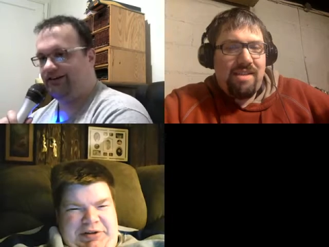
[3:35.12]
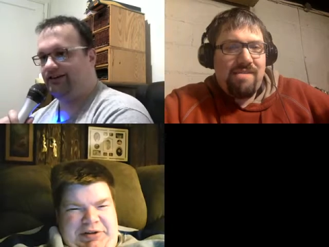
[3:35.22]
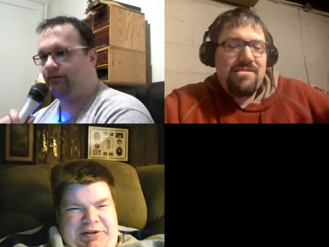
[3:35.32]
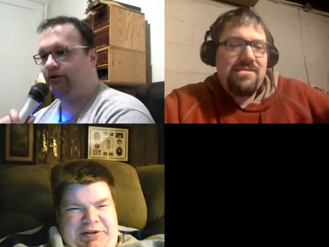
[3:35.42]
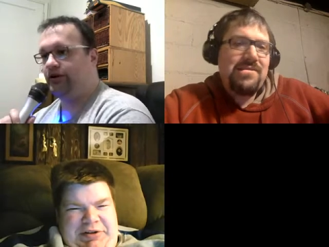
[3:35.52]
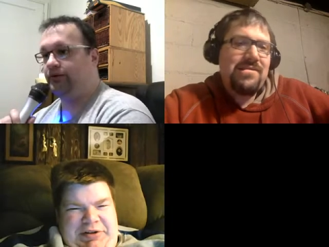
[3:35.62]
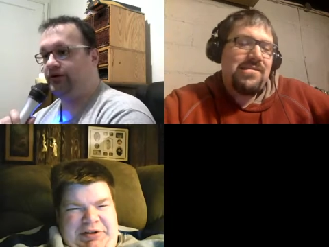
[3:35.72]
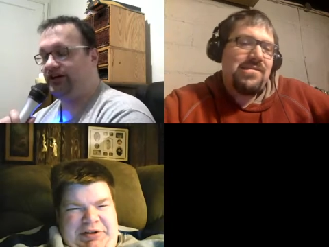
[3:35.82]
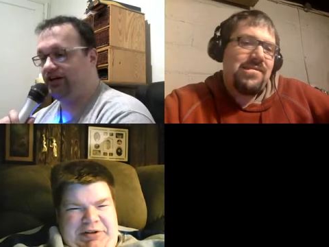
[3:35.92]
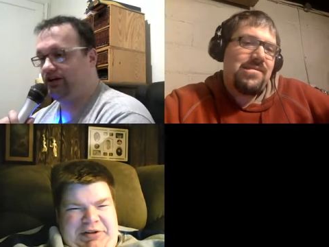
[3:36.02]
Speaker 1: the
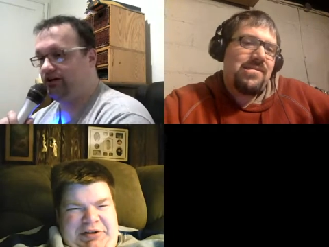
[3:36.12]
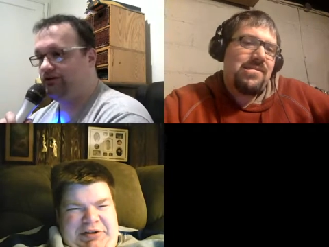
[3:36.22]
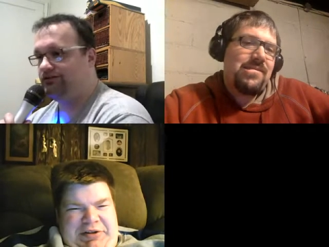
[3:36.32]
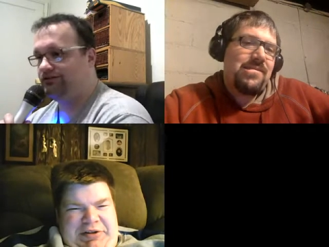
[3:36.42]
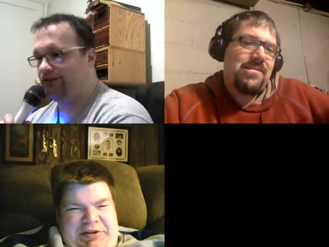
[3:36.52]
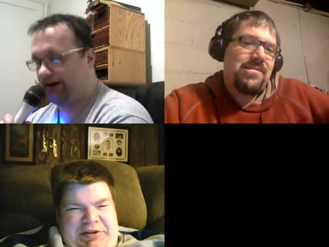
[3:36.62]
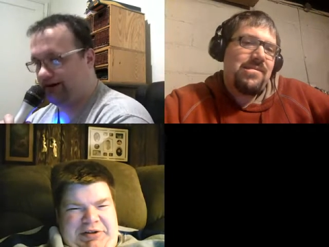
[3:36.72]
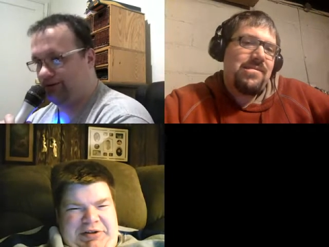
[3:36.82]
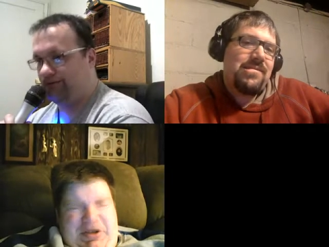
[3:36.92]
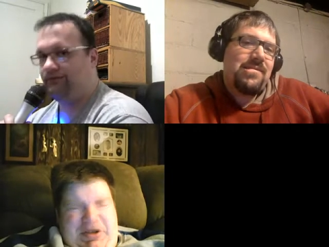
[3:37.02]
WWE
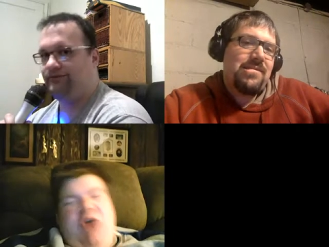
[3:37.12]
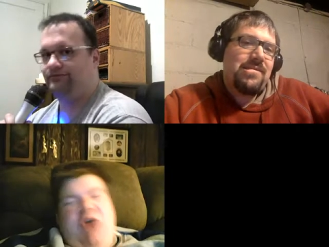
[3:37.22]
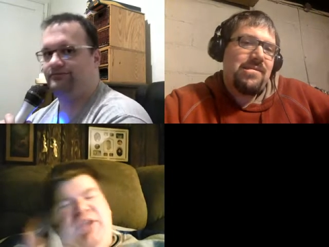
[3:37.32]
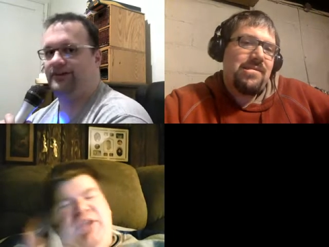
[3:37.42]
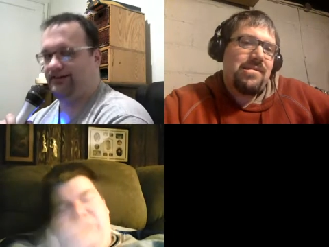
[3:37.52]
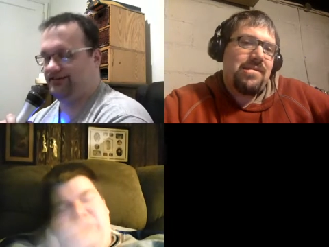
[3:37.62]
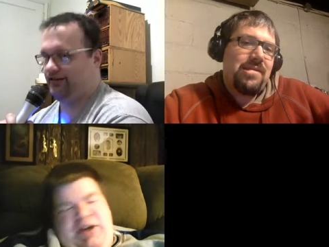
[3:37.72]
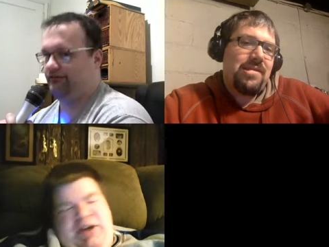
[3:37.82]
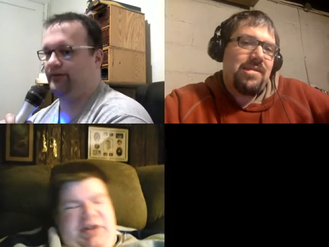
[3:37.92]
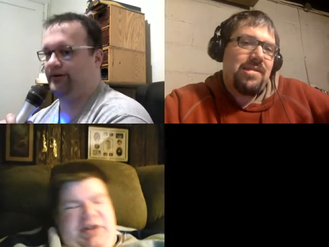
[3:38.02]
title. Oh yeah,
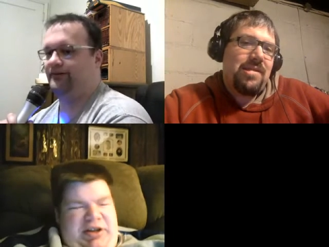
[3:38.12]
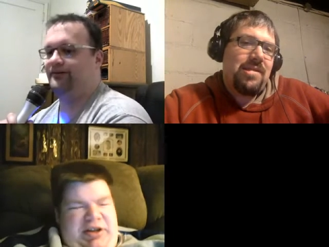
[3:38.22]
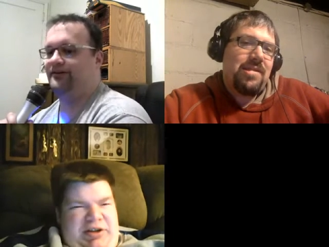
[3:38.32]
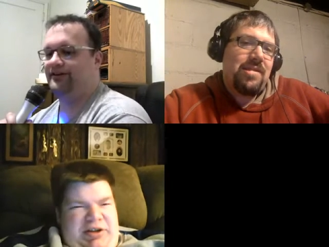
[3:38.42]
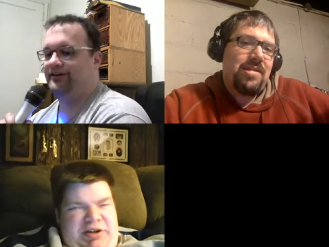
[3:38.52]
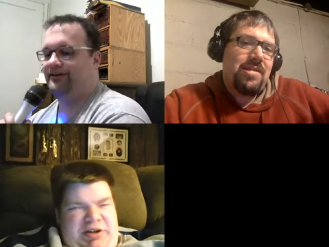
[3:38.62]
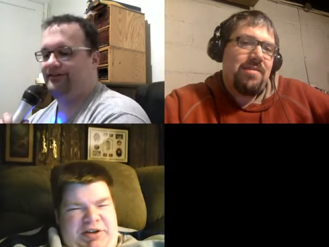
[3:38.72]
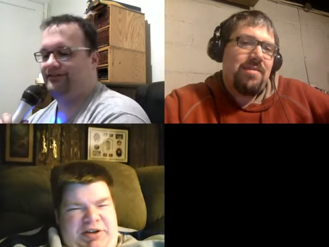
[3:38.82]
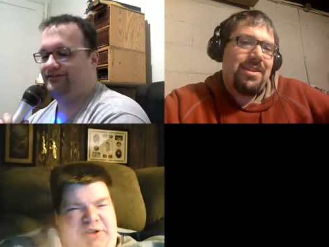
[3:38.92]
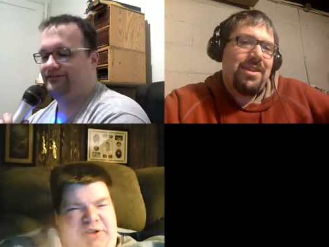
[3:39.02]
okay.
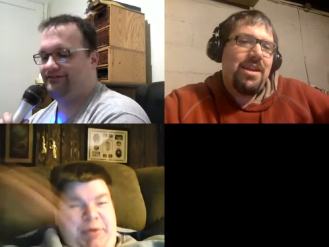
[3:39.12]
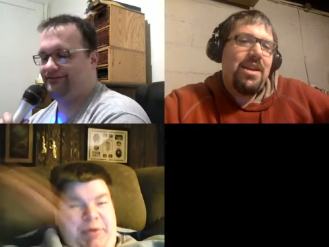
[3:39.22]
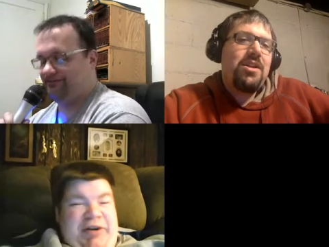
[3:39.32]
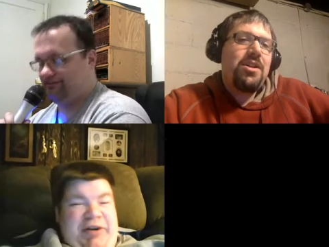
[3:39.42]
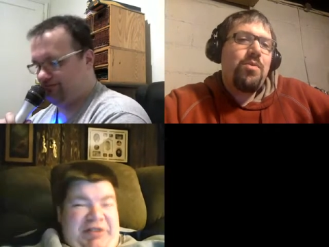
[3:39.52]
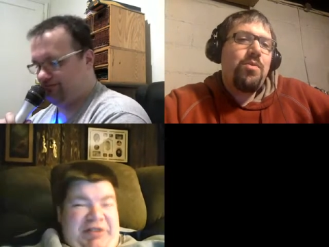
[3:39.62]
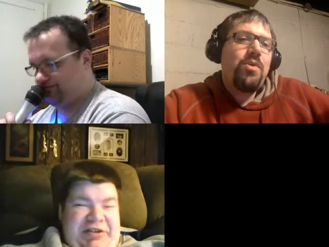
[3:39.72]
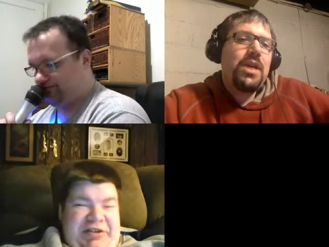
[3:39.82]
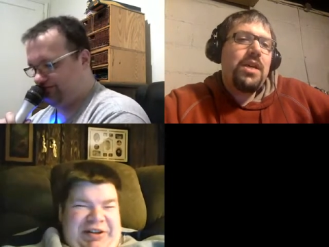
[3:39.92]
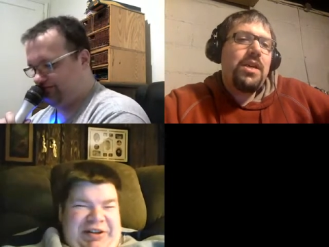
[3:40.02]
That's WWE?
Speaker 2: Well,
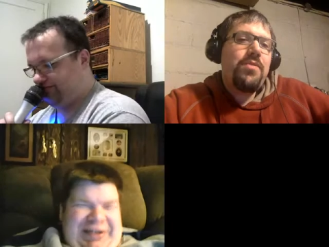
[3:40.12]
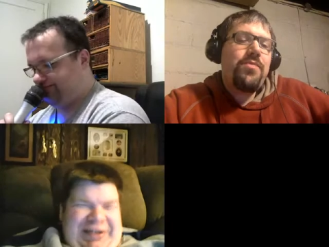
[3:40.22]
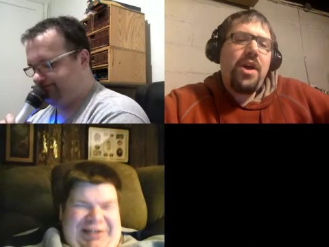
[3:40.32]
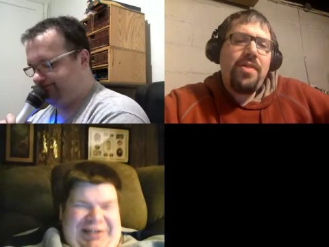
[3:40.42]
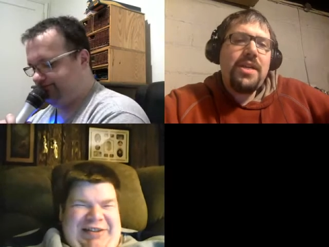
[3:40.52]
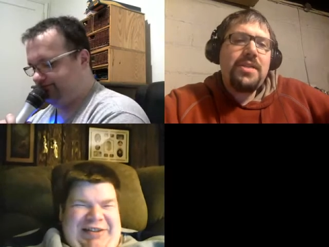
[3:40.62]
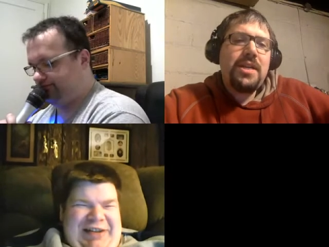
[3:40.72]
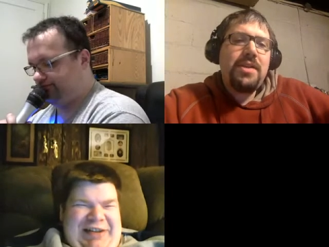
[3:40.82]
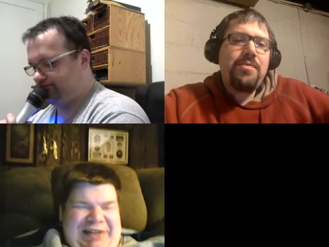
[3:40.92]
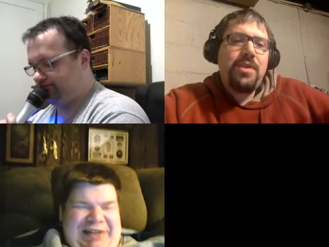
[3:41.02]
he, I thought he
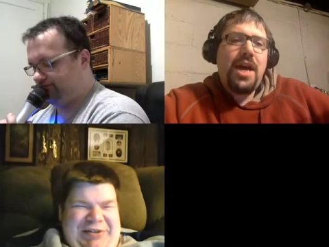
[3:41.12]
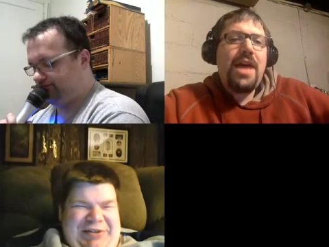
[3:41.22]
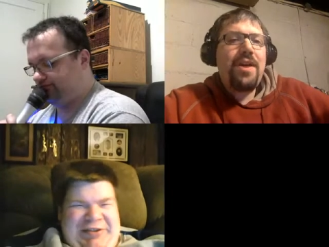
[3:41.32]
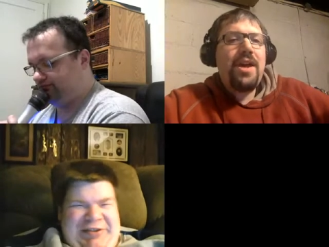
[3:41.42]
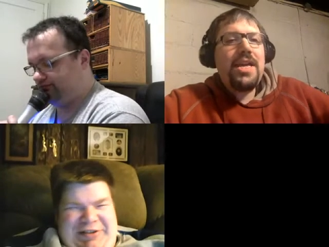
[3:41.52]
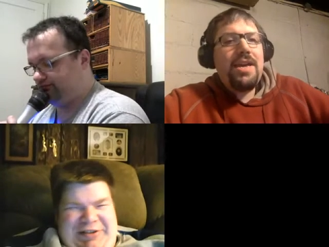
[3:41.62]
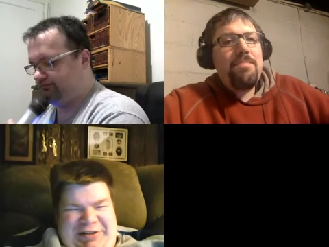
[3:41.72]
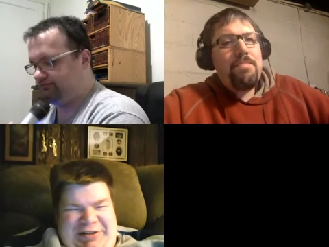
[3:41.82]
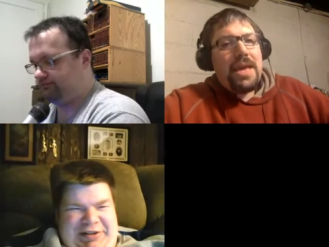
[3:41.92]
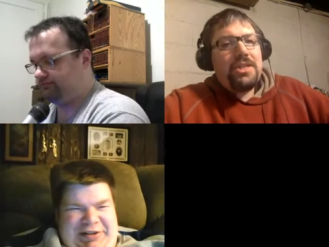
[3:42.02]
said it. I thought he
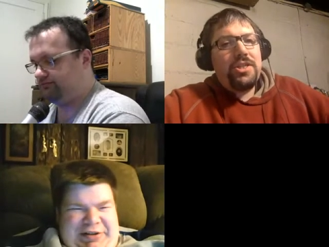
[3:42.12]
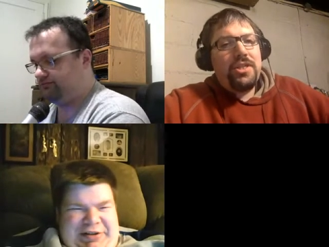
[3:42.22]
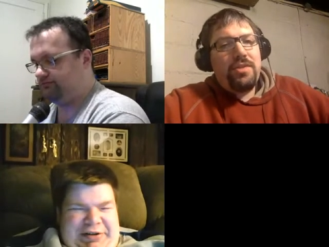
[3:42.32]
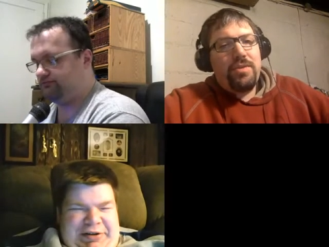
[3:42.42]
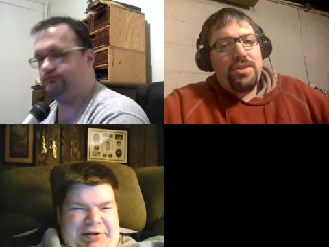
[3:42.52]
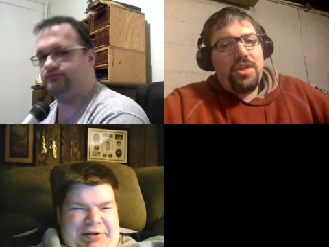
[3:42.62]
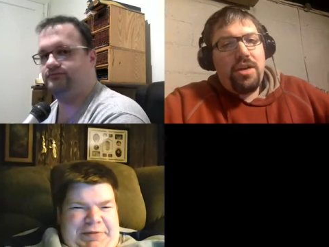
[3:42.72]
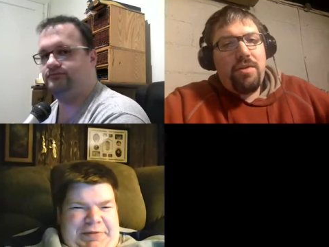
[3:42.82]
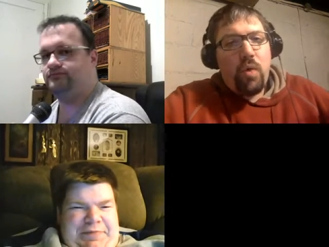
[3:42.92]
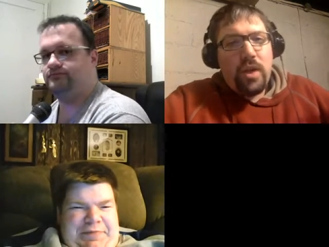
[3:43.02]
mentioned it was
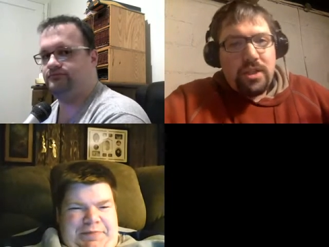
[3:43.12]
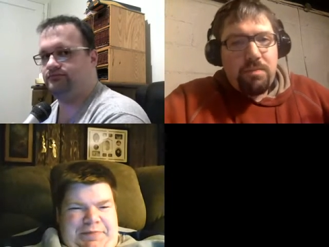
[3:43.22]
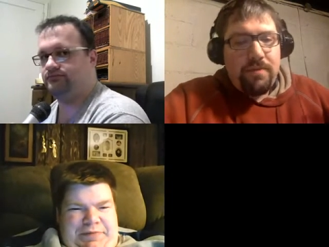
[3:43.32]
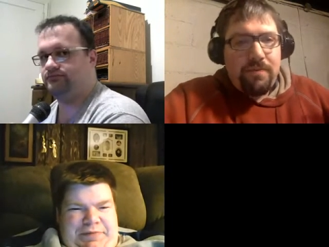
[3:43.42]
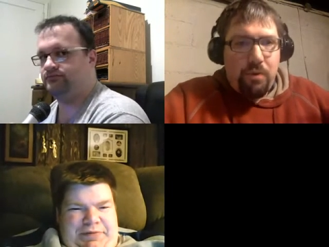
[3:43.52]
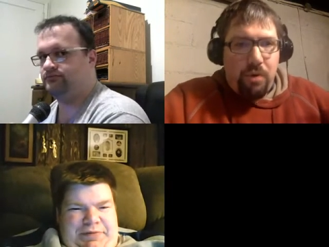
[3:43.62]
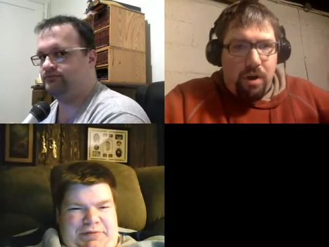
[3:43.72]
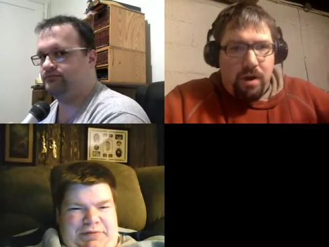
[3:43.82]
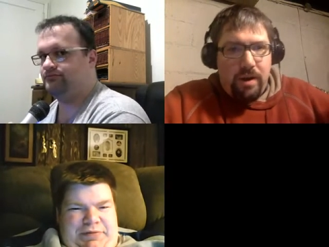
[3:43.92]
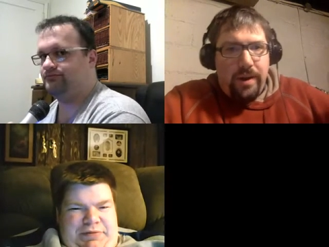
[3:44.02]
done once
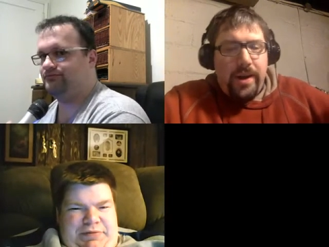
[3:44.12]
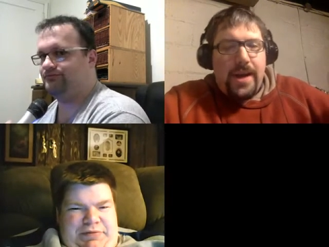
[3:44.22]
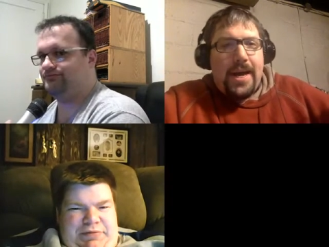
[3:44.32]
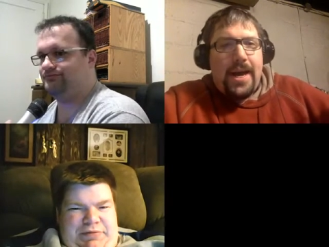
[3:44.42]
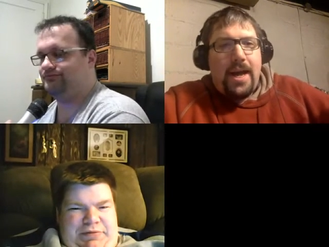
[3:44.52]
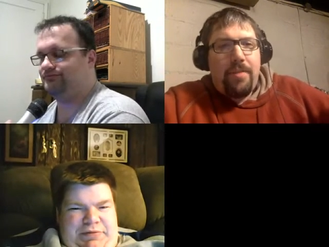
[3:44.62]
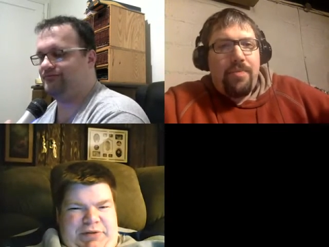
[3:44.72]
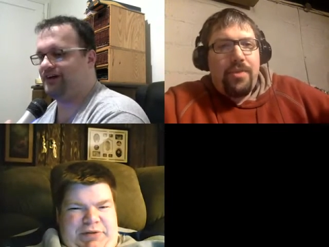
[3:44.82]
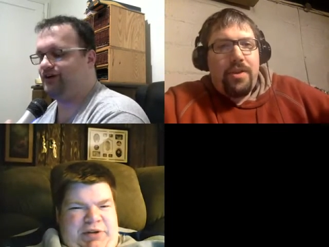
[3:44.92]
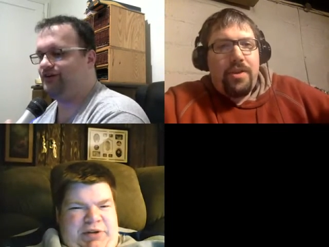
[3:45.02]
before um, no,